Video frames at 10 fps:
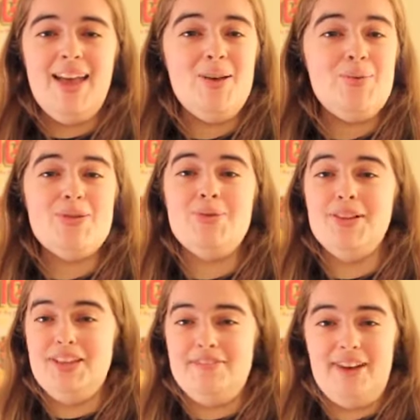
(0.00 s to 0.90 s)
It was
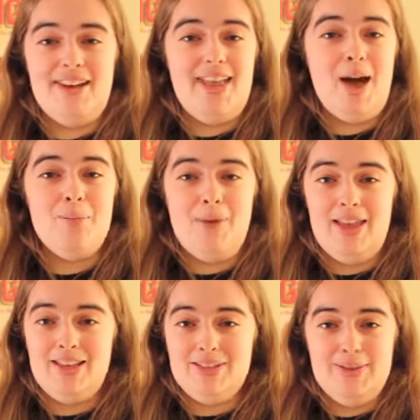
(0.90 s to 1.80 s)
really funny how
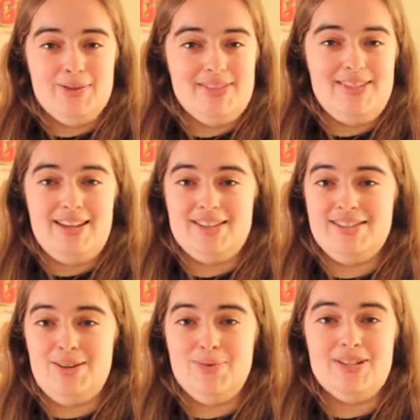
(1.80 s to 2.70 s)
Mike, Lucas, and
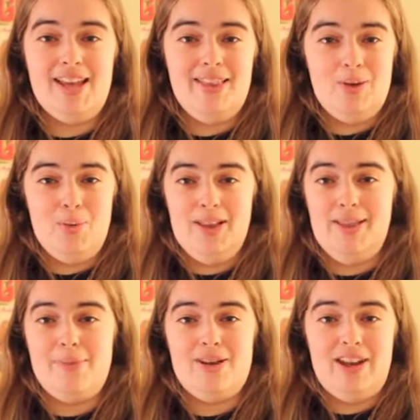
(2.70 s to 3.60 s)
Dustin were telling Will
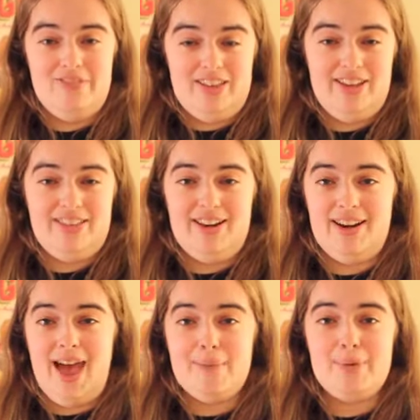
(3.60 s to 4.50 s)
about everything that had
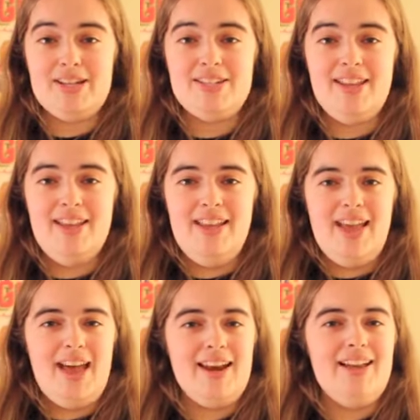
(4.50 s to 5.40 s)
happened,
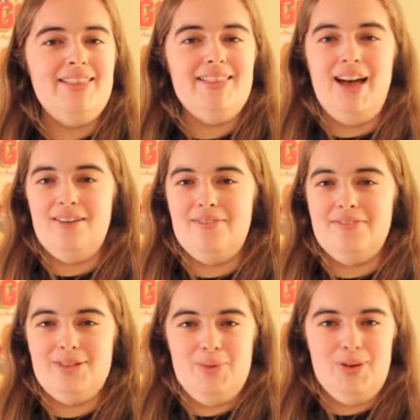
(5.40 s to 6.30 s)
and I
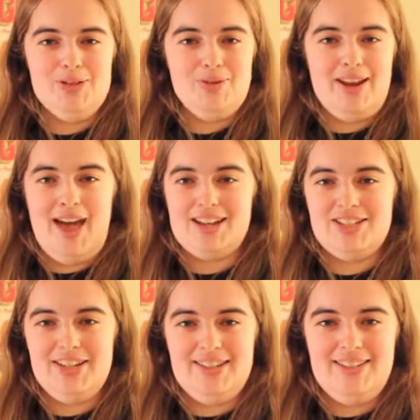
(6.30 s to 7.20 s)
loved Will's
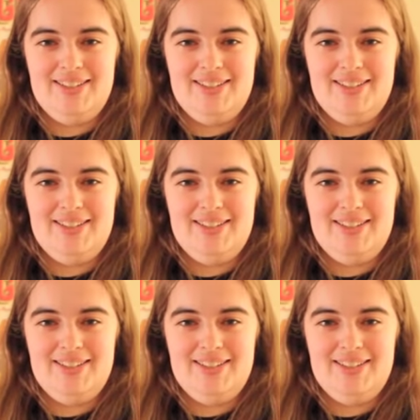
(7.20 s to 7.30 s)
reaction.